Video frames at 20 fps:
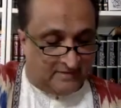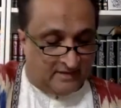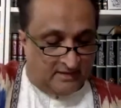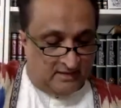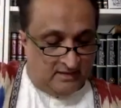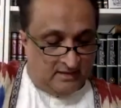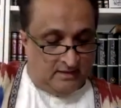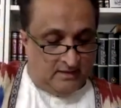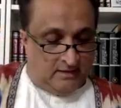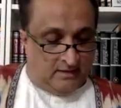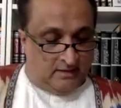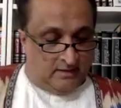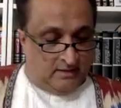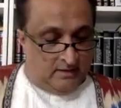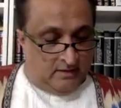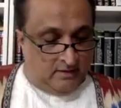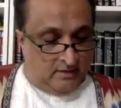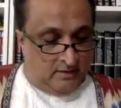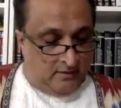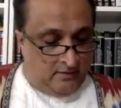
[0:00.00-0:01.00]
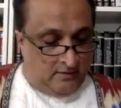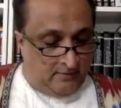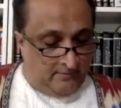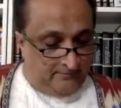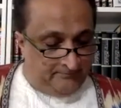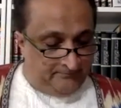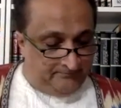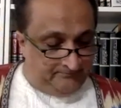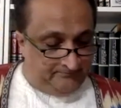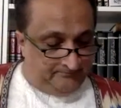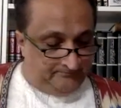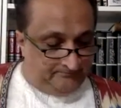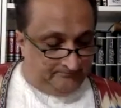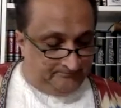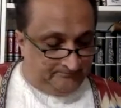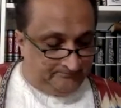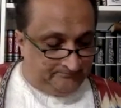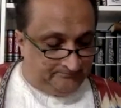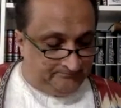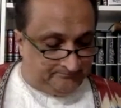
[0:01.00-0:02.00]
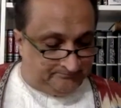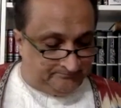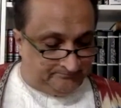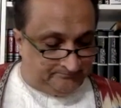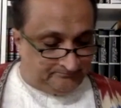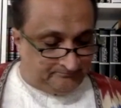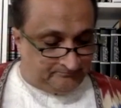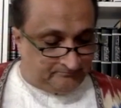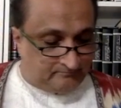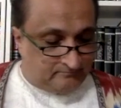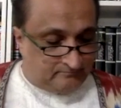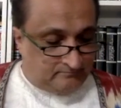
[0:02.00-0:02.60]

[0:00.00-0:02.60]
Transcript: No one is speaking in this clip.